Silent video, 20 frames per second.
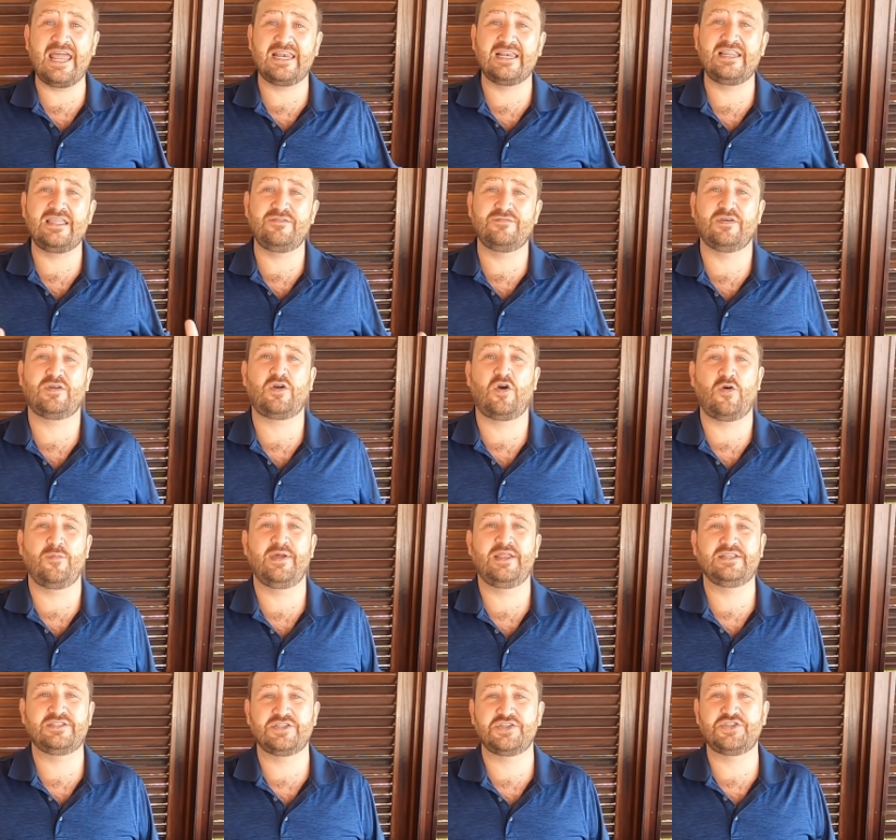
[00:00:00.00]
and leave a
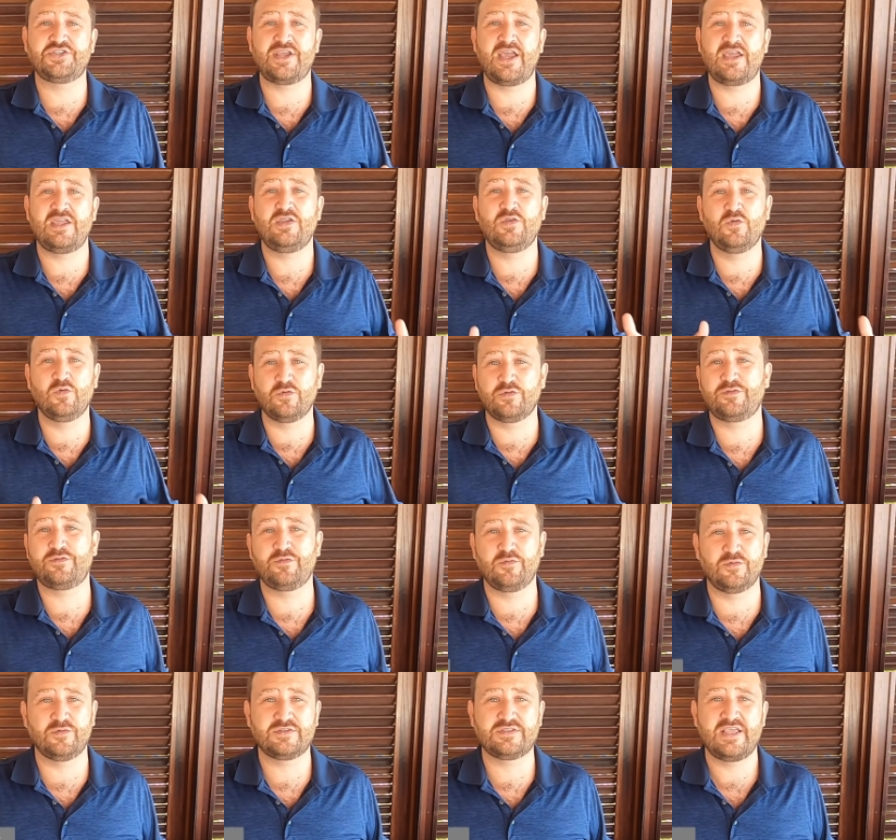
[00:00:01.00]
comment to share your
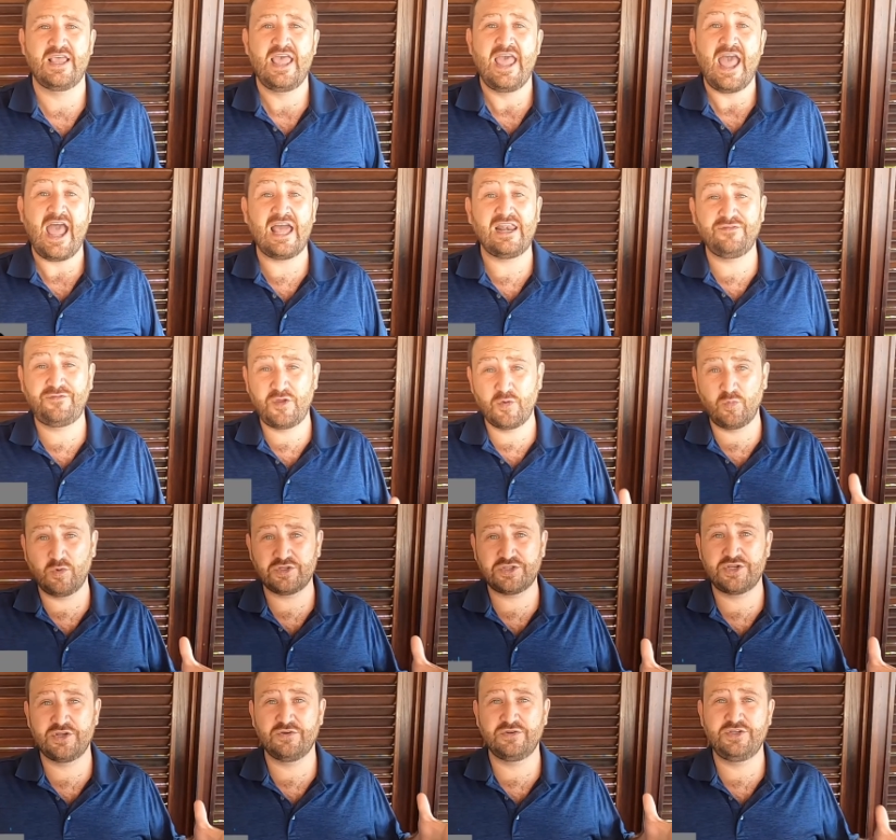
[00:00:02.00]
thoughts. And if you're
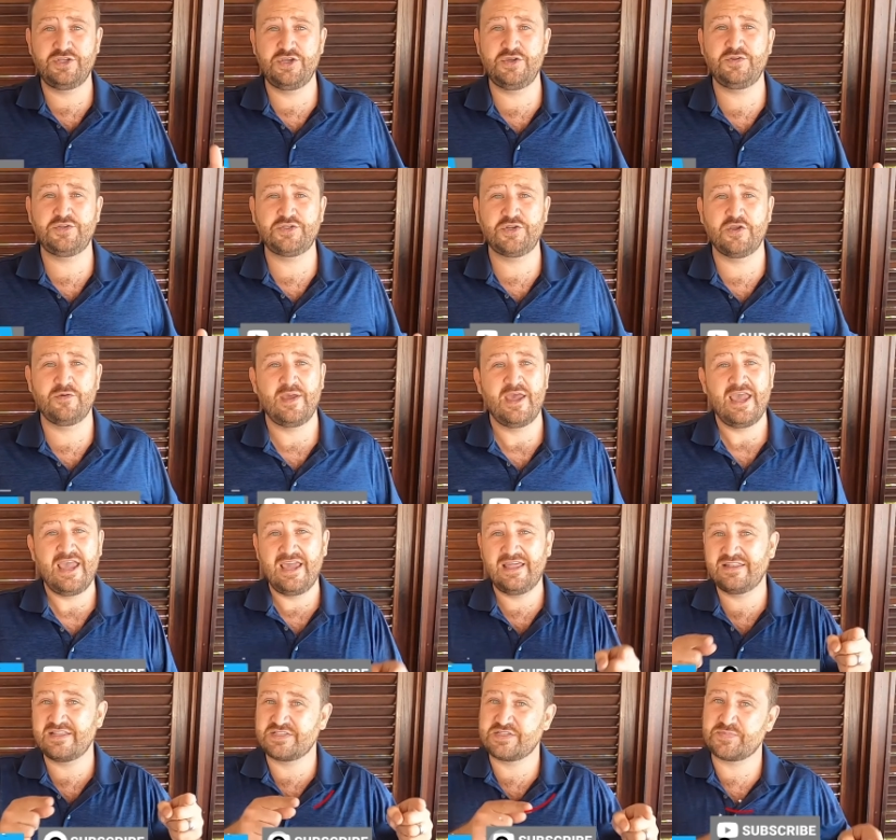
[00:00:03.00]
watching on YouTube,
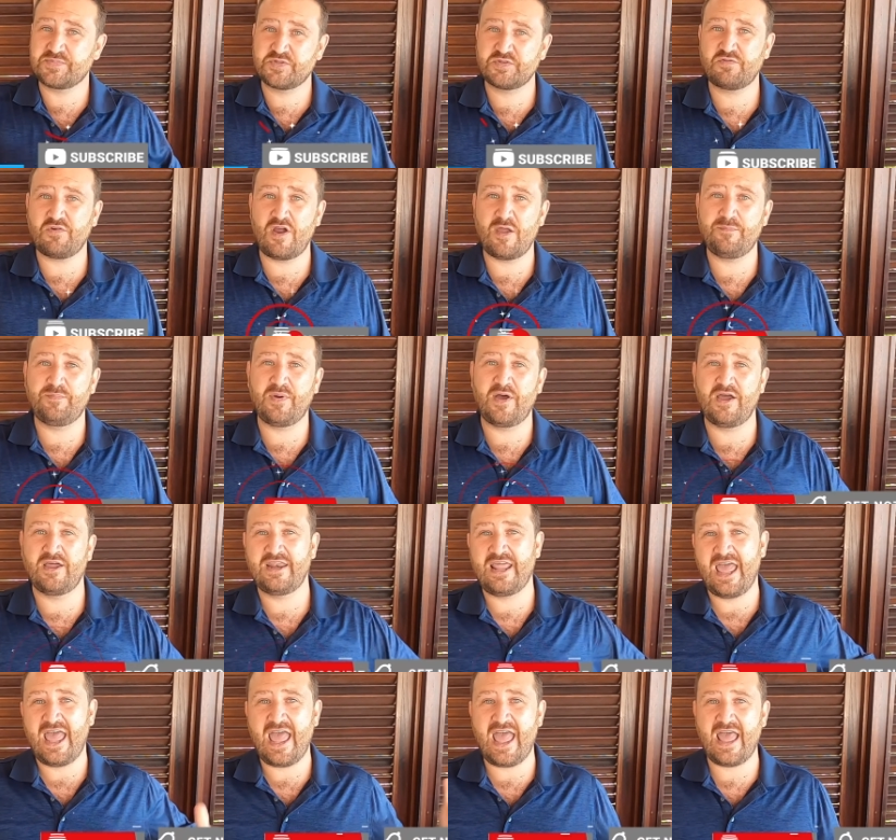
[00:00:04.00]
hit the subscribe
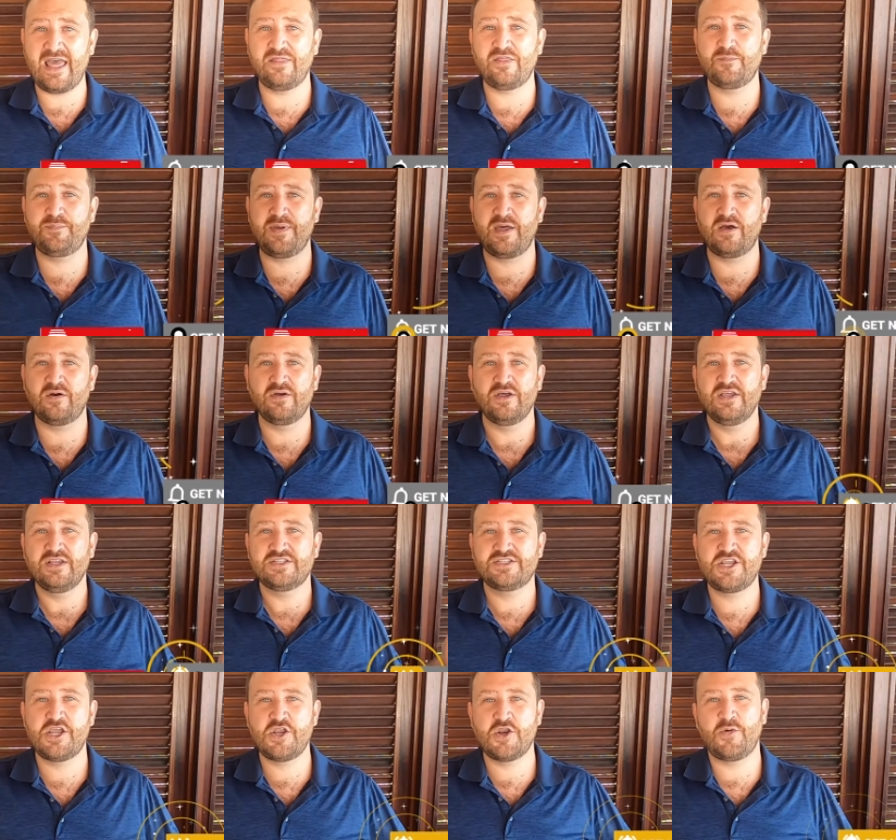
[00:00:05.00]
button and the bell
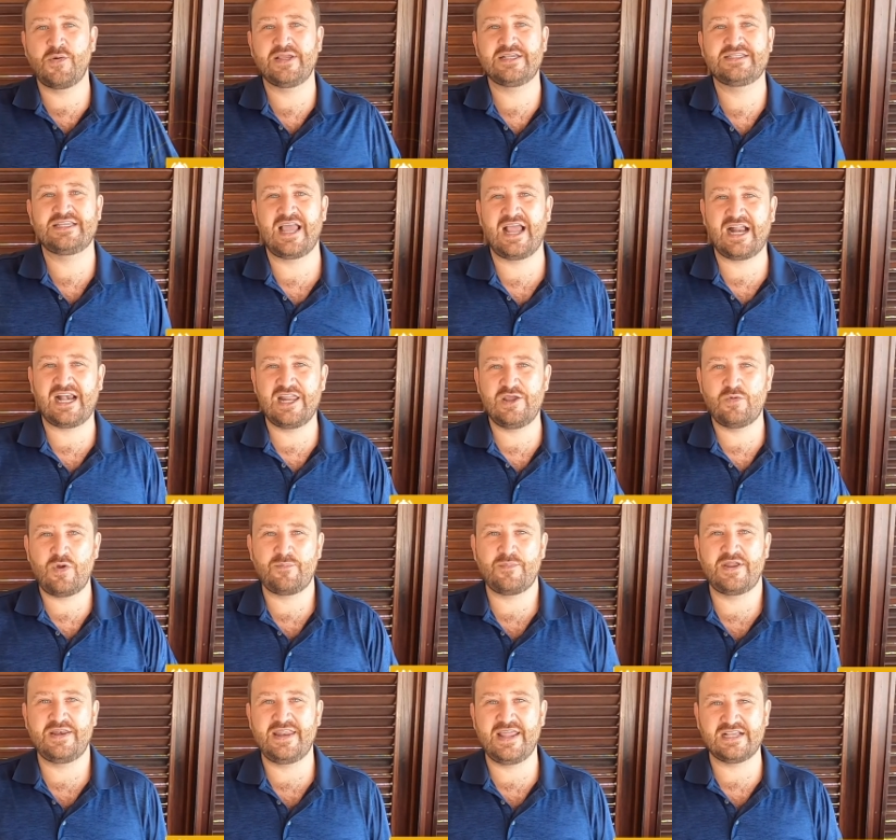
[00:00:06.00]
so you know exactly
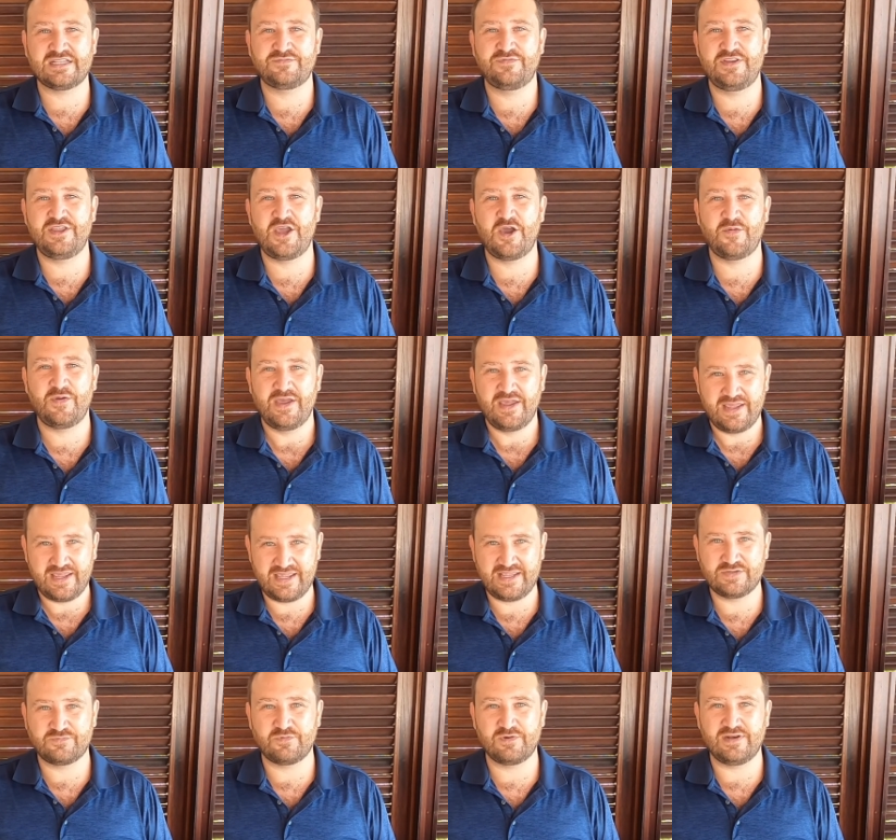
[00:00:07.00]
when my next video
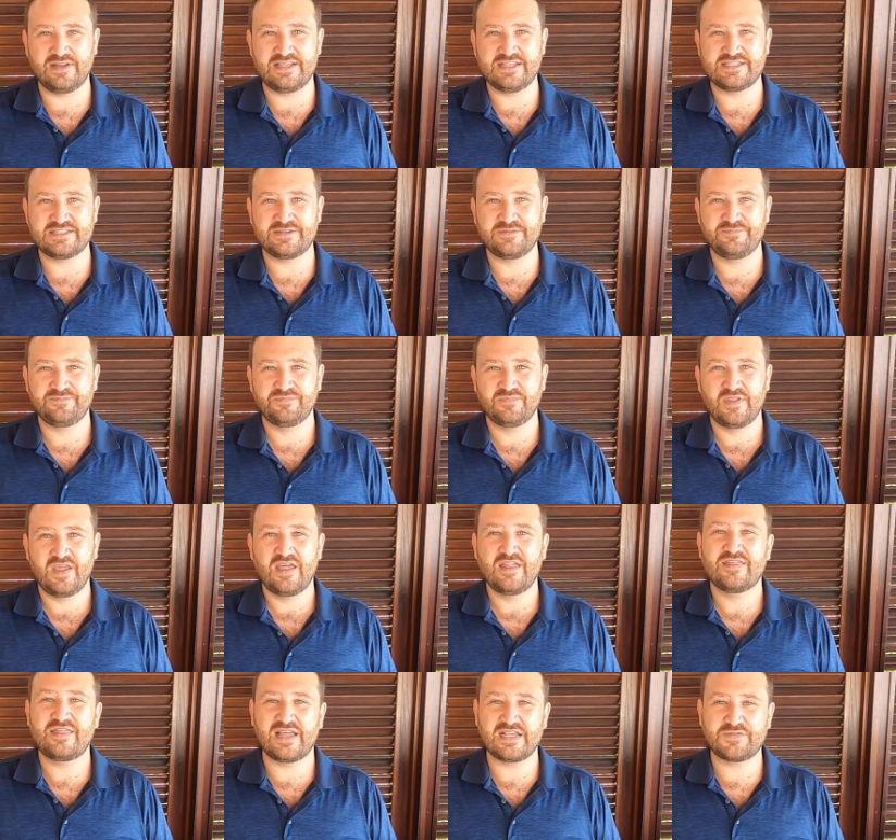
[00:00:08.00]
is released.
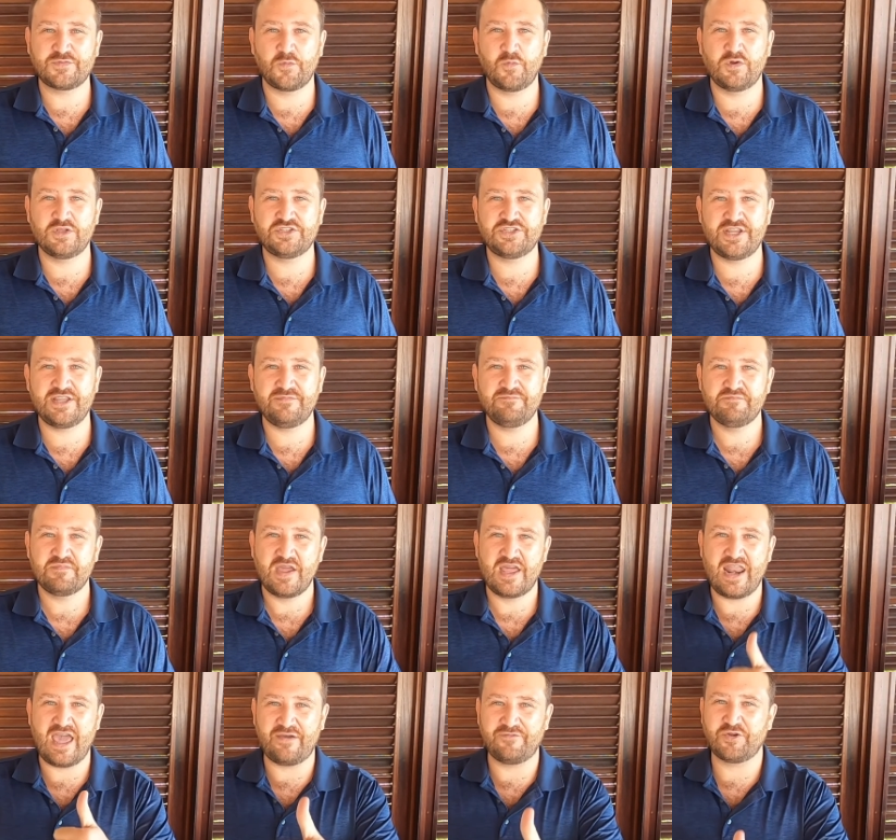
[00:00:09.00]
Thanks for watching
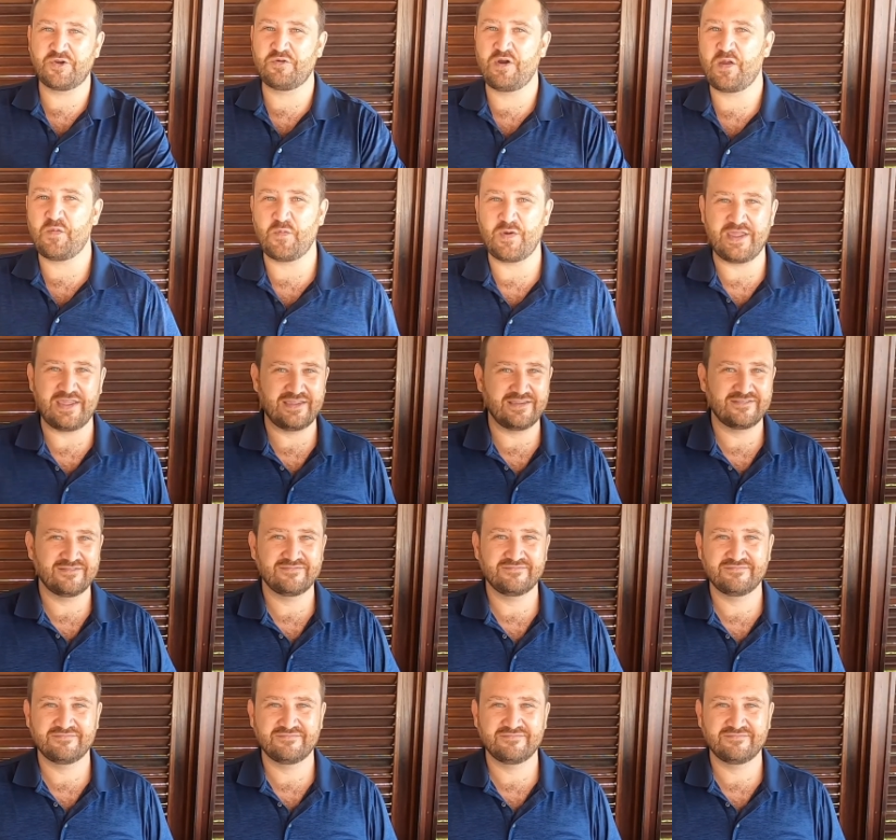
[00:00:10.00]
and have a great week.